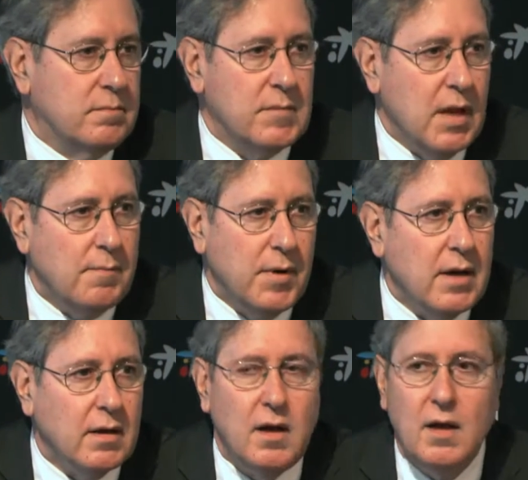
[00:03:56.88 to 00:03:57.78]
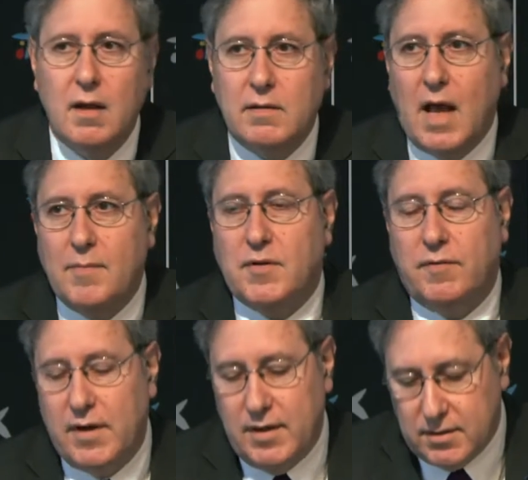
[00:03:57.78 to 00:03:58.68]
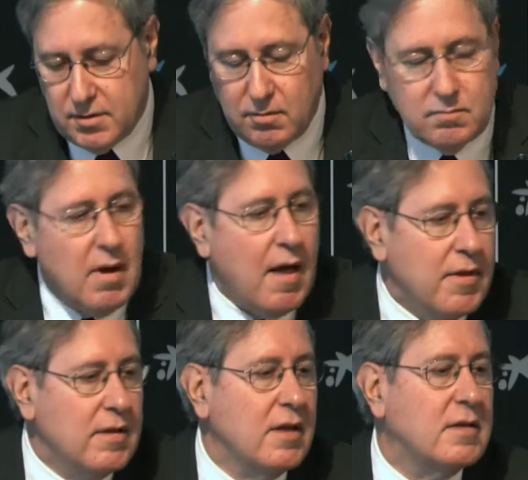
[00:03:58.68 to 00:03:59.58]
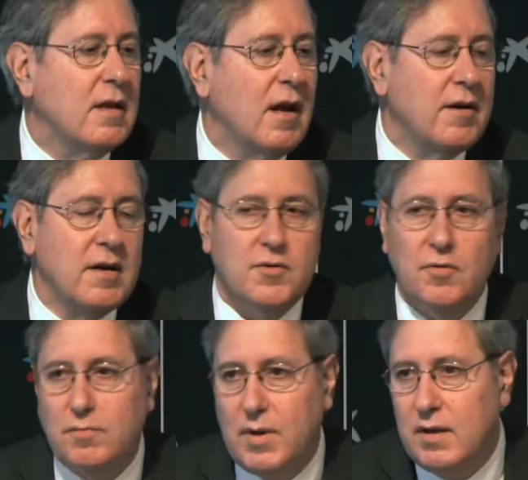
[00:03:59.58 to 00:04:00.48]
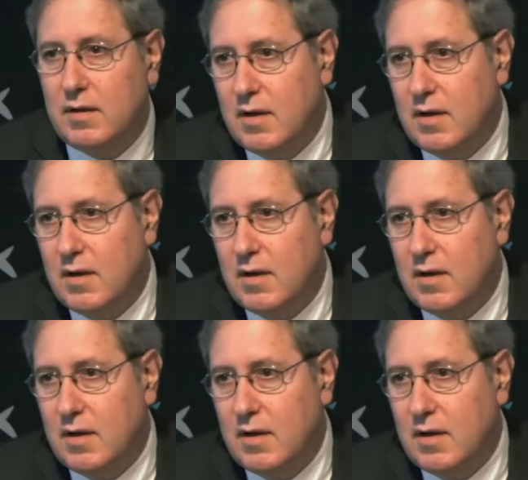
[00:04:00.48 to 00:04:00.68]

they bring types of learning. So I think that learning should be,